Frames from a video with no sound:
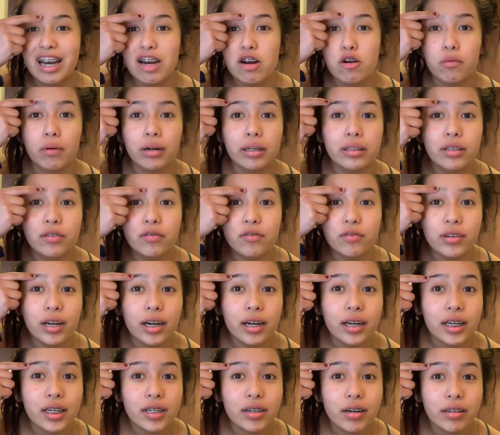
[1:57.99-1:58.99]
where'd the
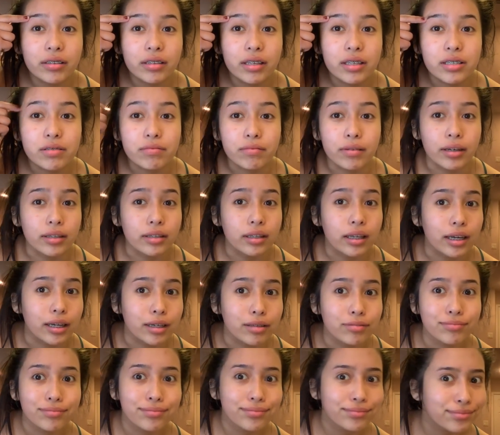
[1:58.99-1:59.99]
front go on this one? Like,
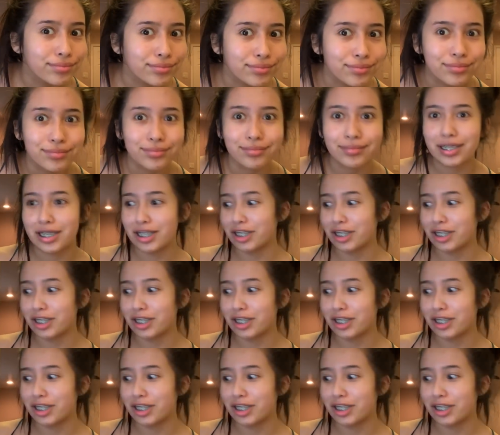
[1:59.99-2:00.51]
you